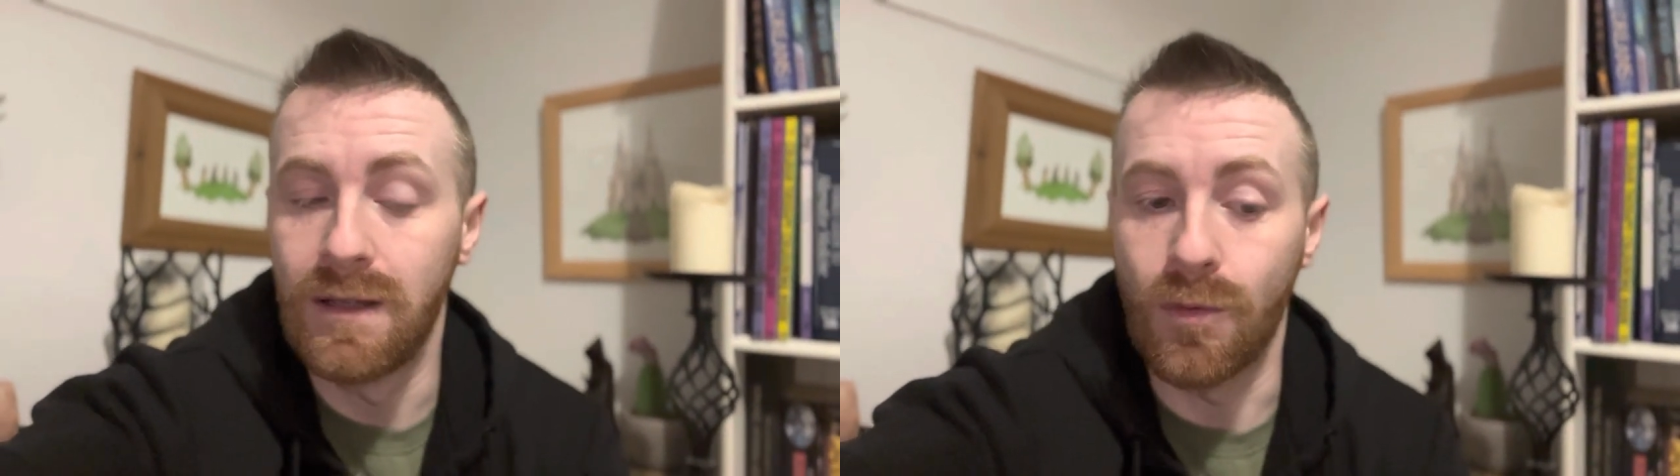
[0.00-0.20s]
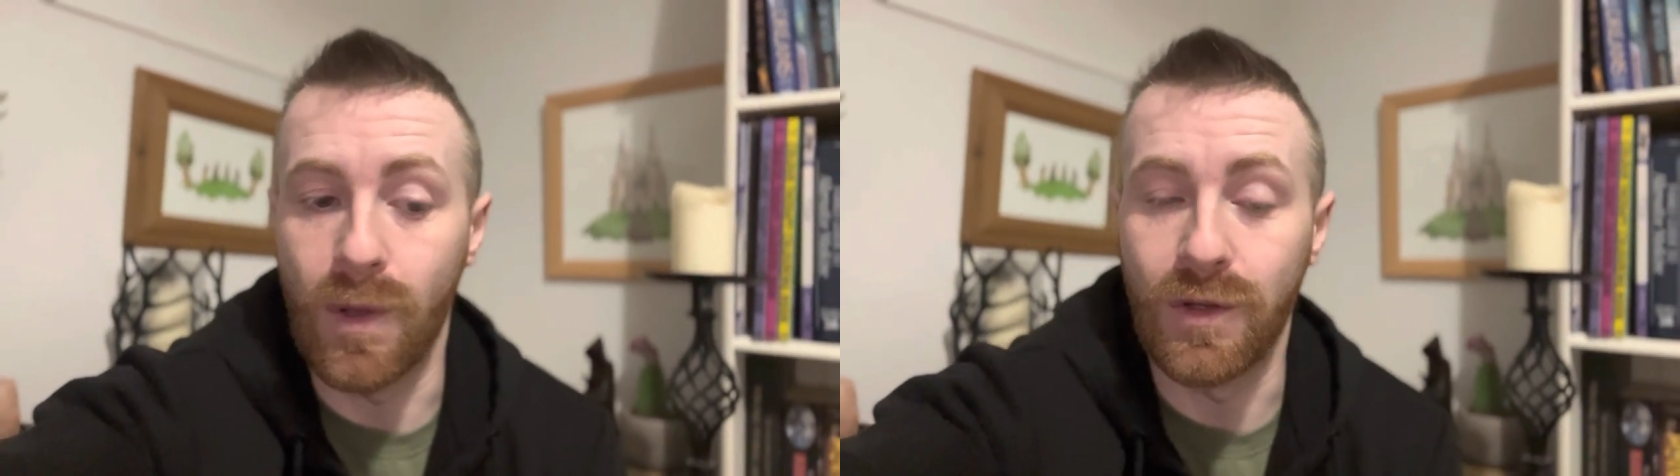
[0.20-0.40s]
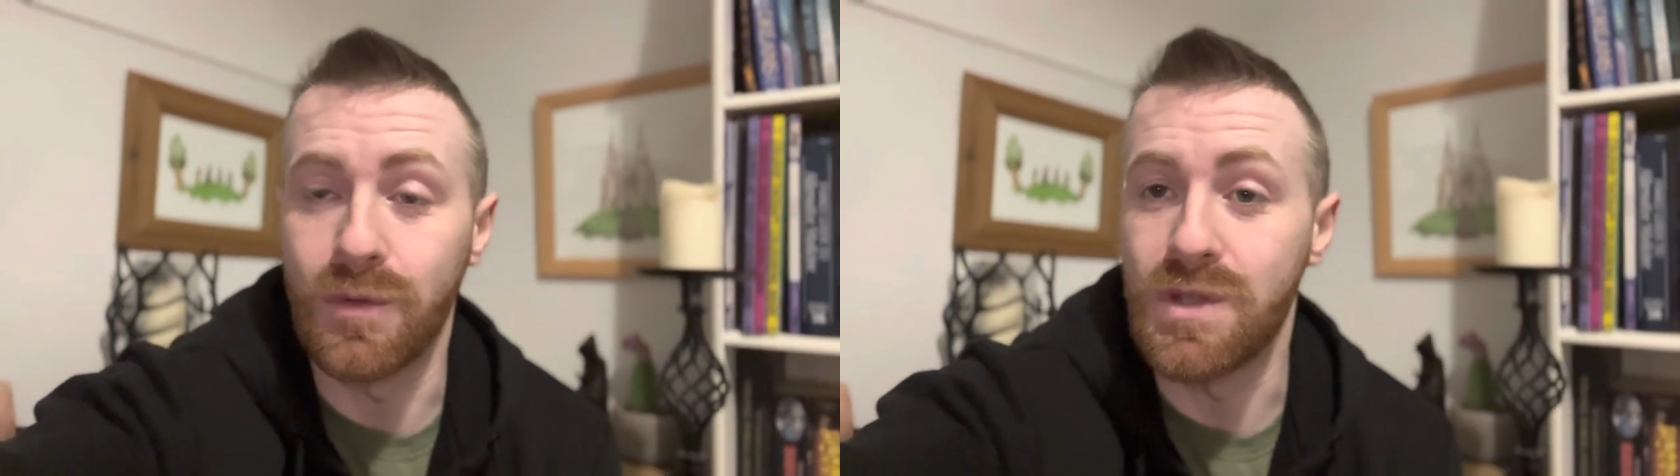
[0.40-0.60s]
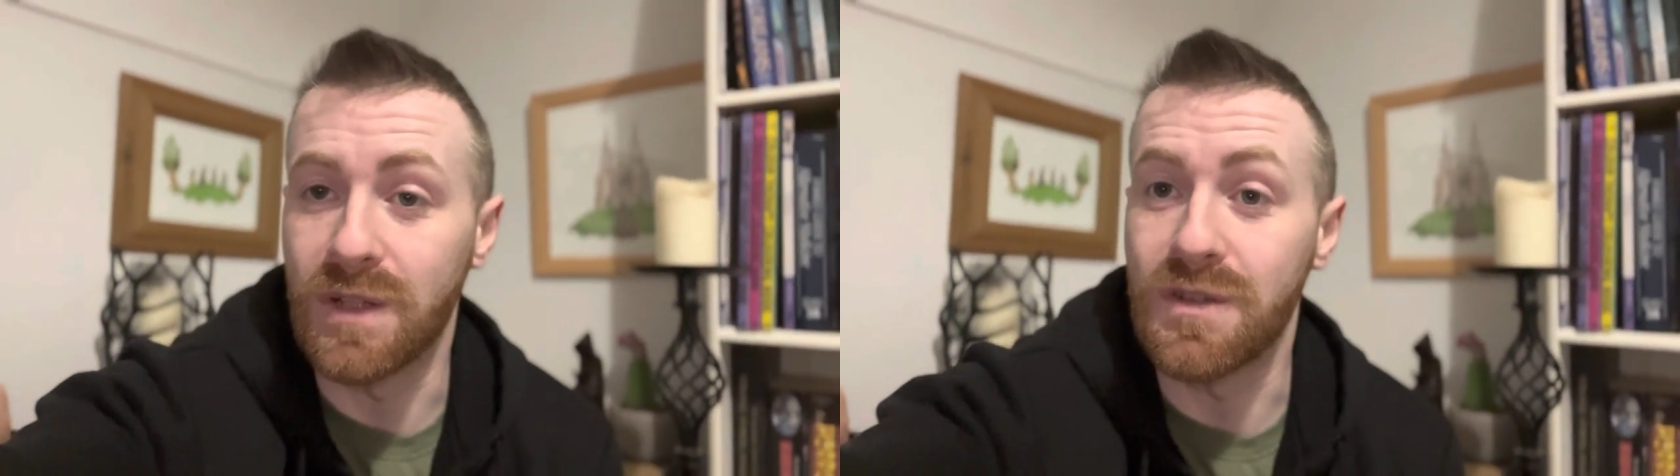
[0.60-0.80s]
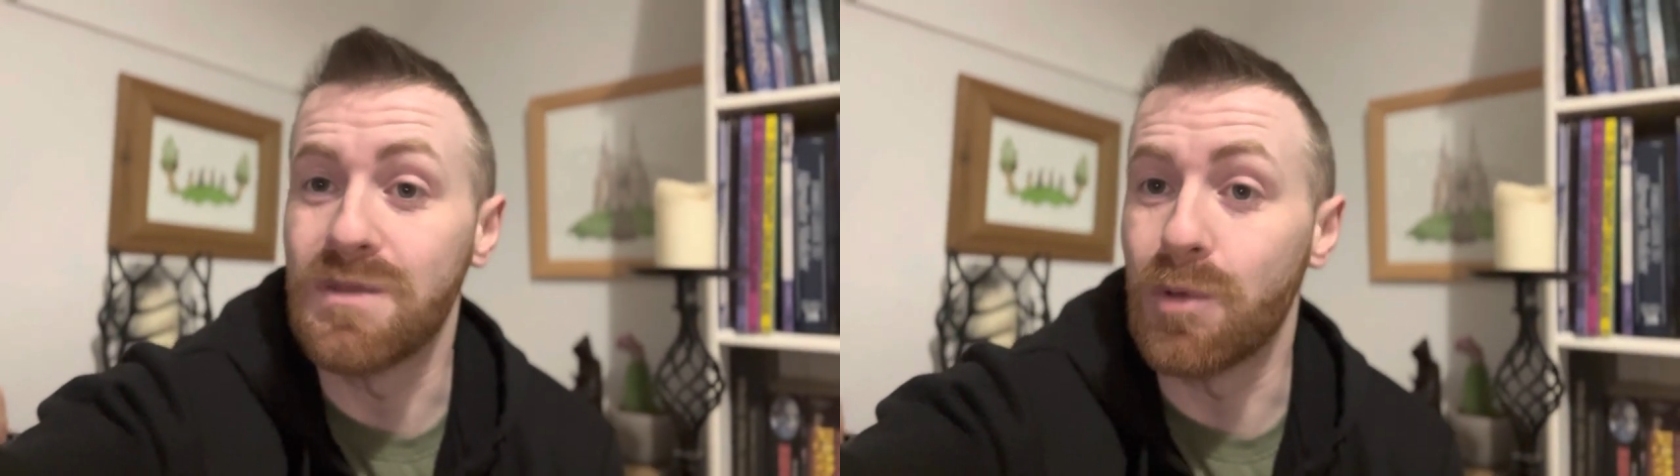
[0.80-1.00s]
the well-known
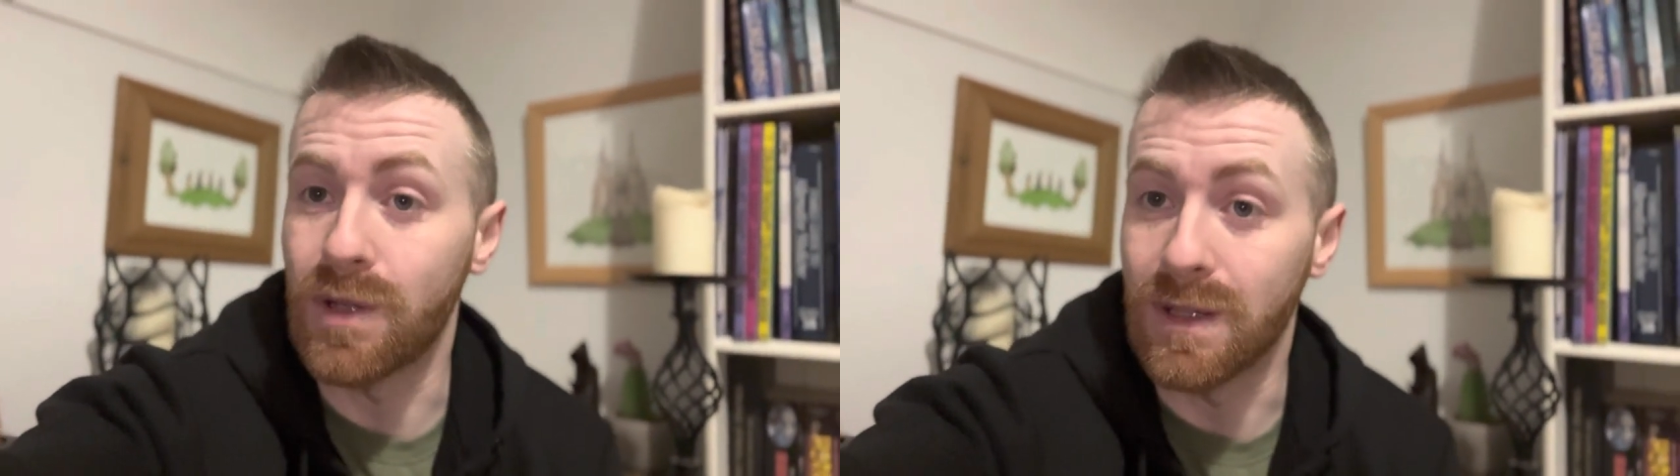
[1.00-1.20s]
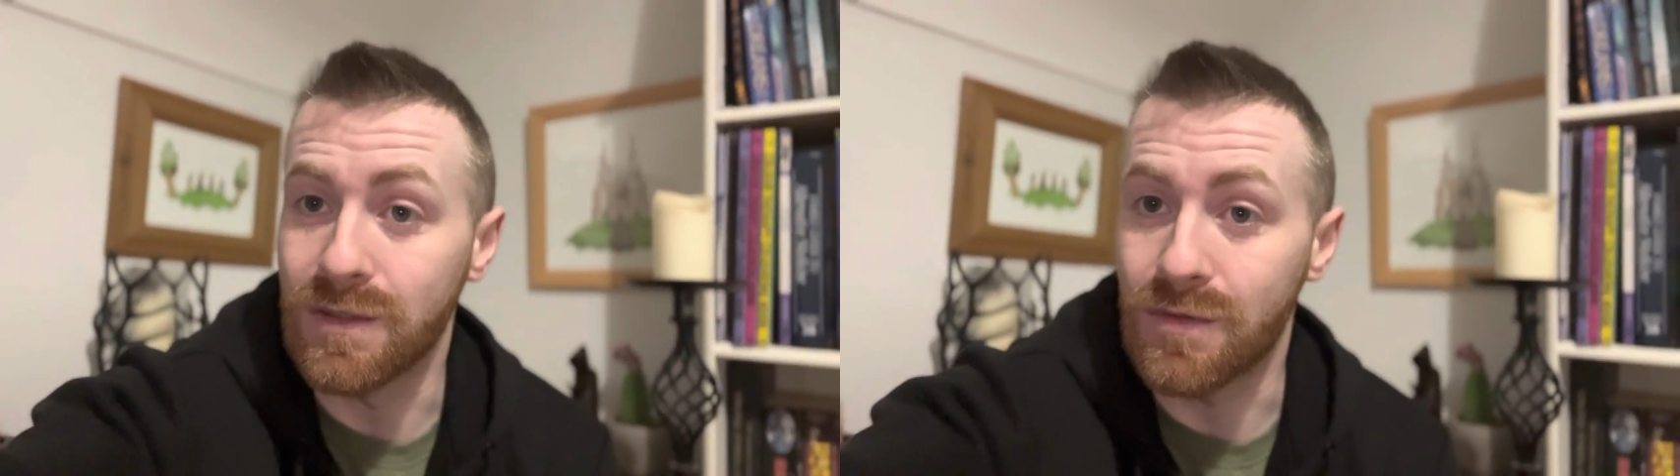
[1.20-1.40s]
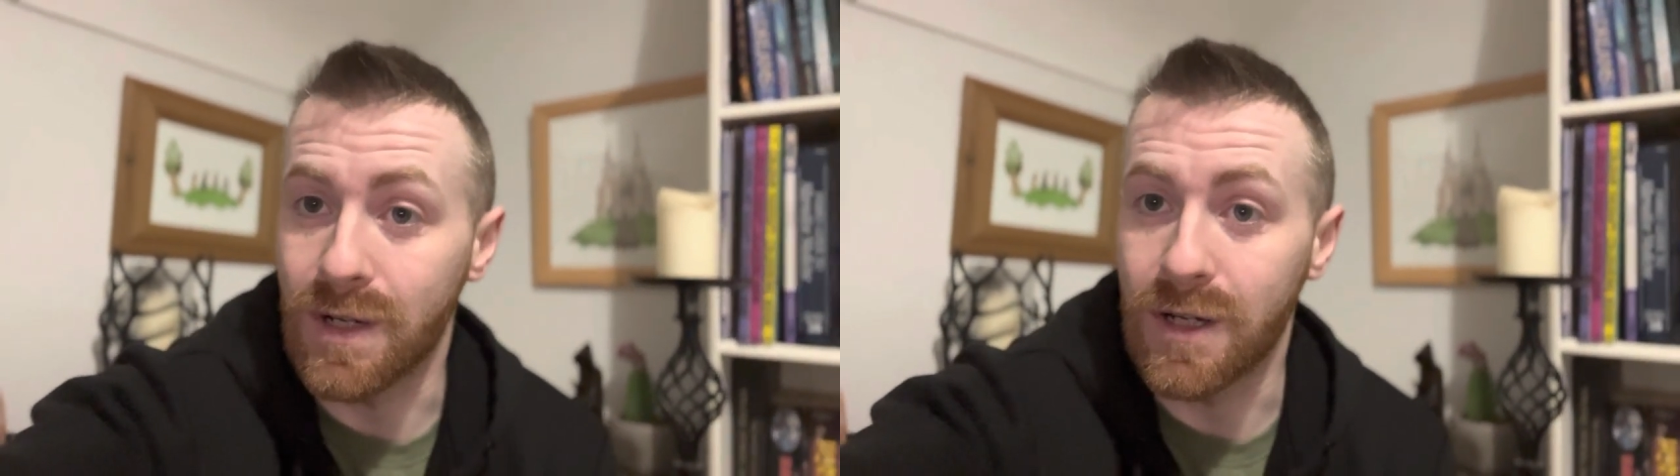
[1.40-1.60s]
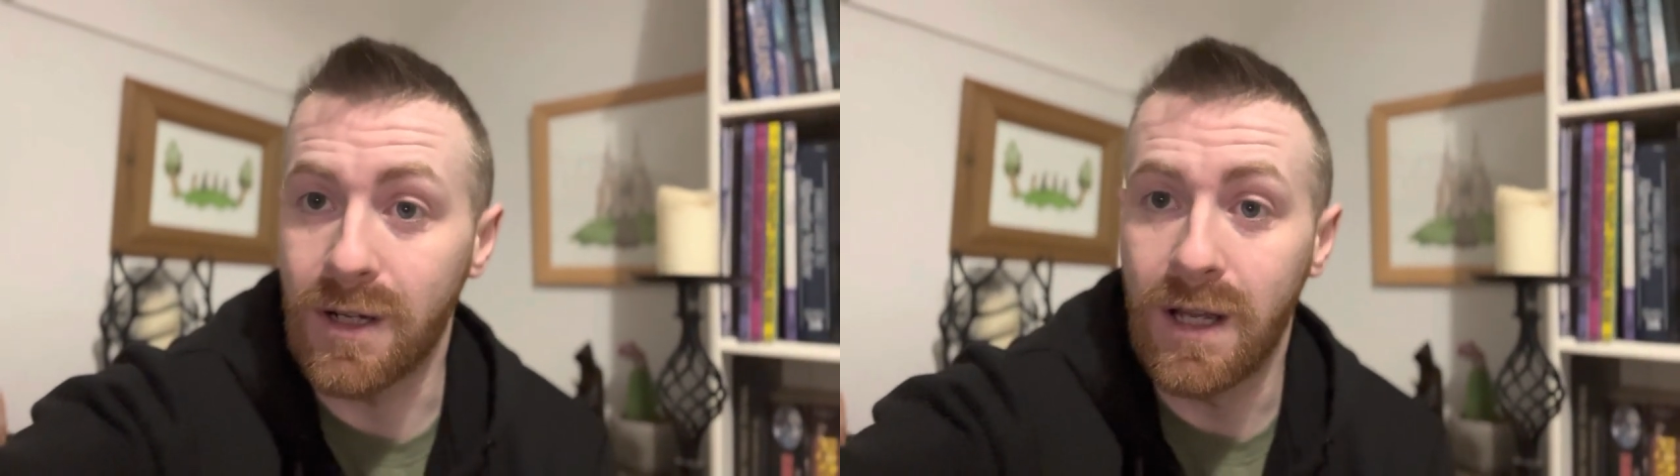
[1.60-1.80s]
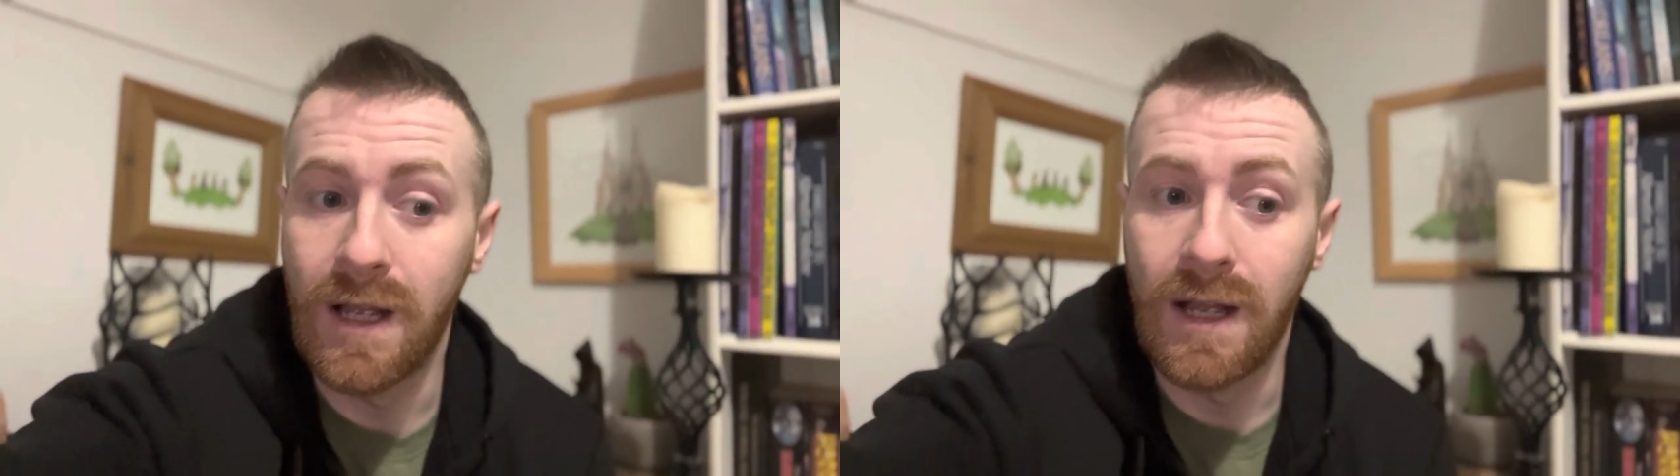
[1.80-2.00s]
children's book illustrator.